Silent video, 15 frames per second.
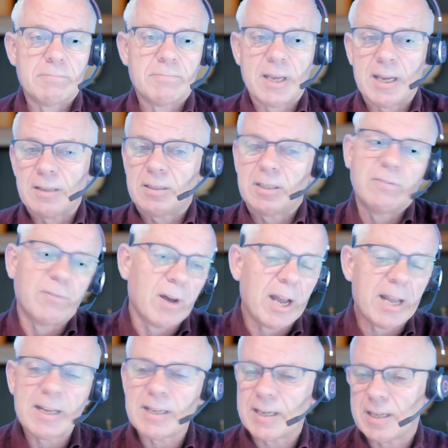they
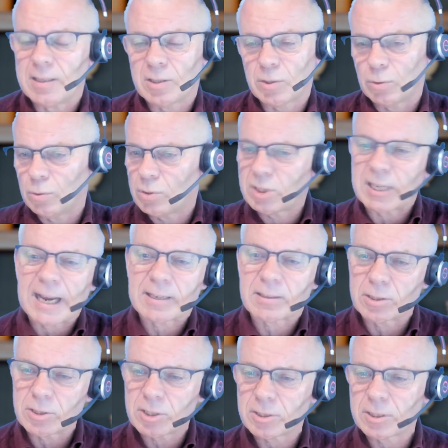divide it into
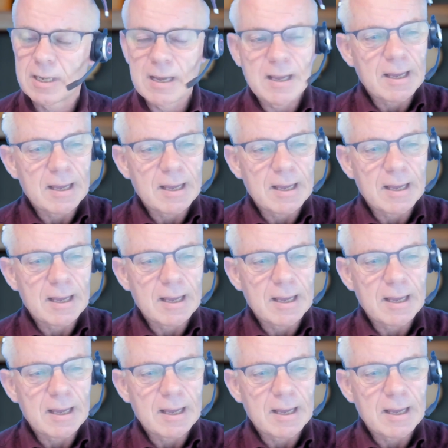sectors.